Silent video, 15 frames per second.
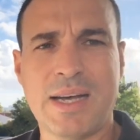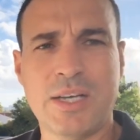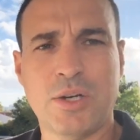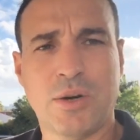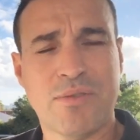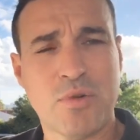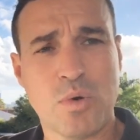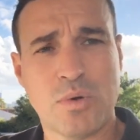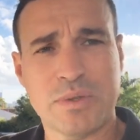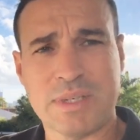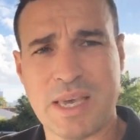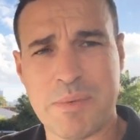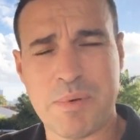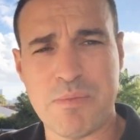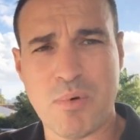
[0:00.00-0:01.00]
you know, of course,
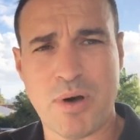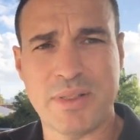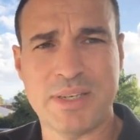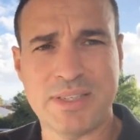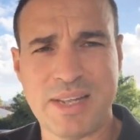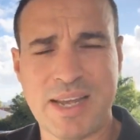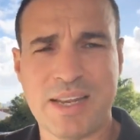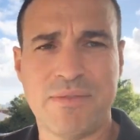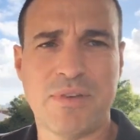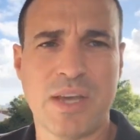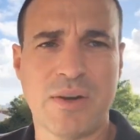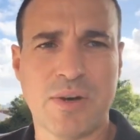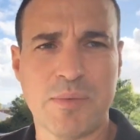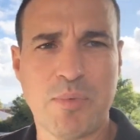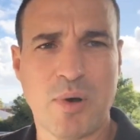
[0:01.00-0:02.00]
keep in mind these negative
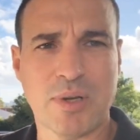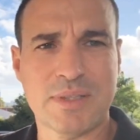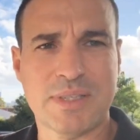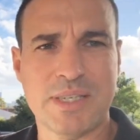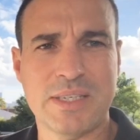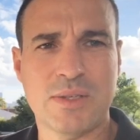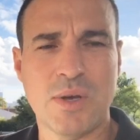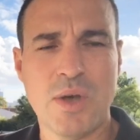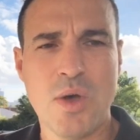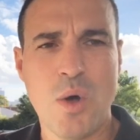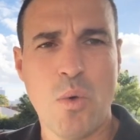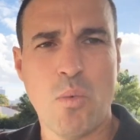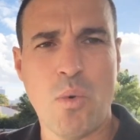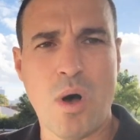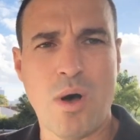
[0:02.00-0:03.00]
gearing policies
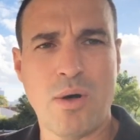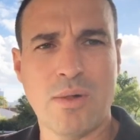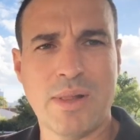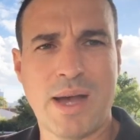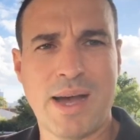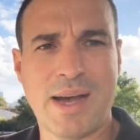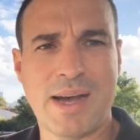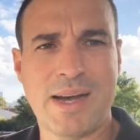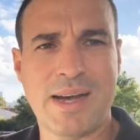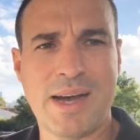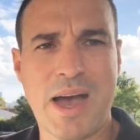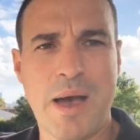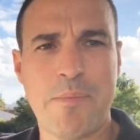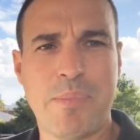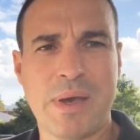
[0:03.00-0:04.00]
while
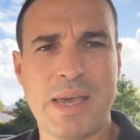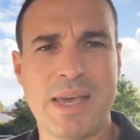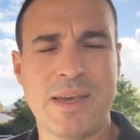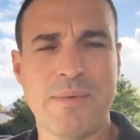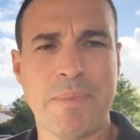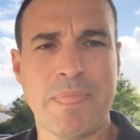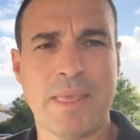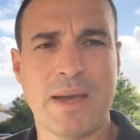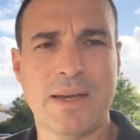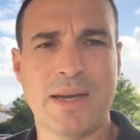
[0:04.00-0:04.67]
are being